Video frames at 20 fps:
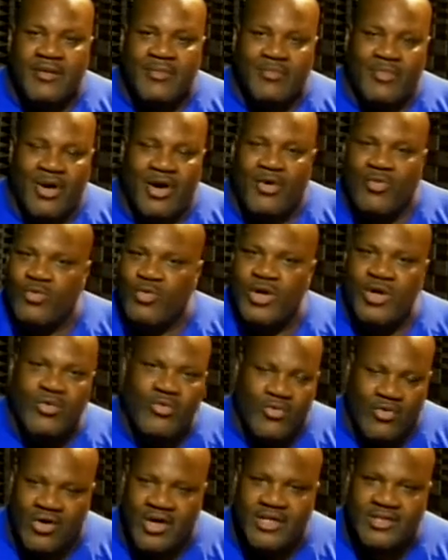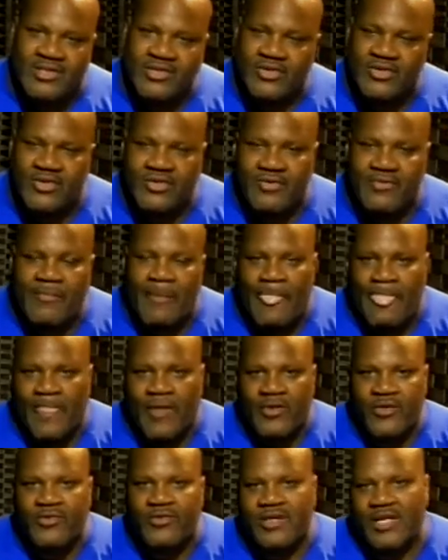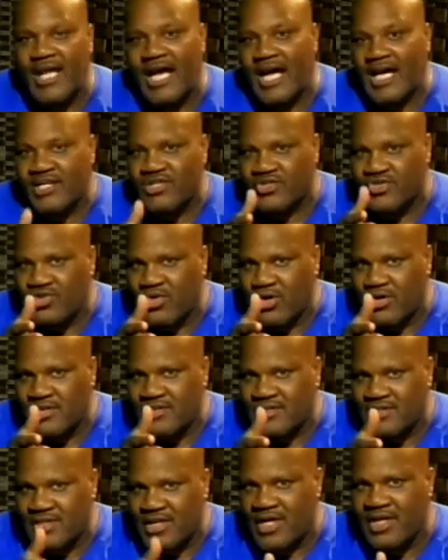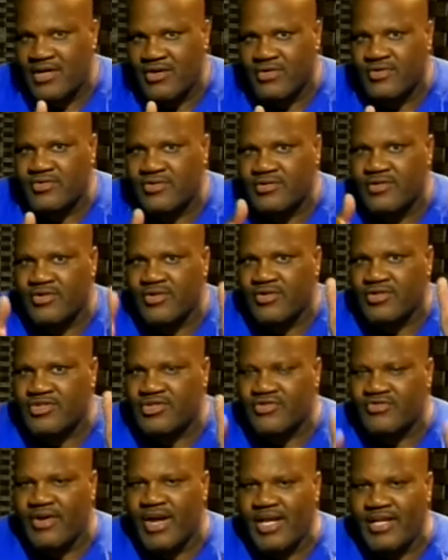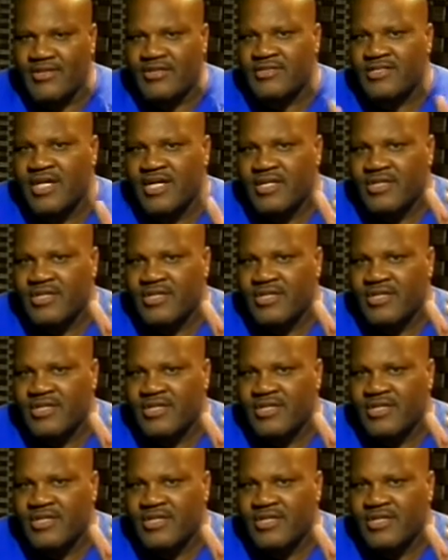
But we want to utilize your skills, your strengths,